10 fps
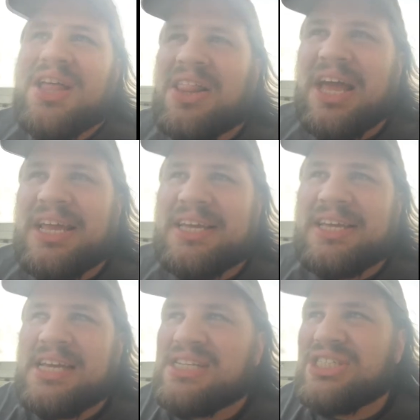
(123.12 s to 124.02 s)
like,
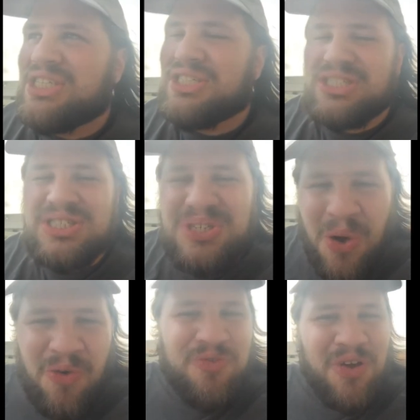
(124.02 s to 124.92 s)
it's just
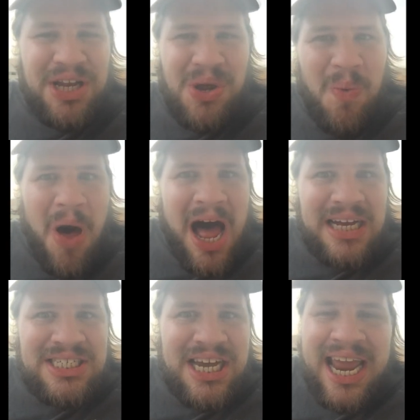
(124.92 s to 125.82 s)
so fun to
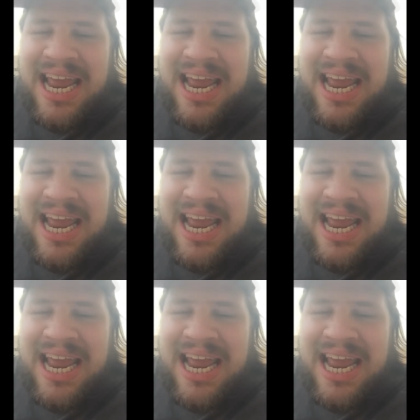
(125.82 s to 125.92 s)
watch,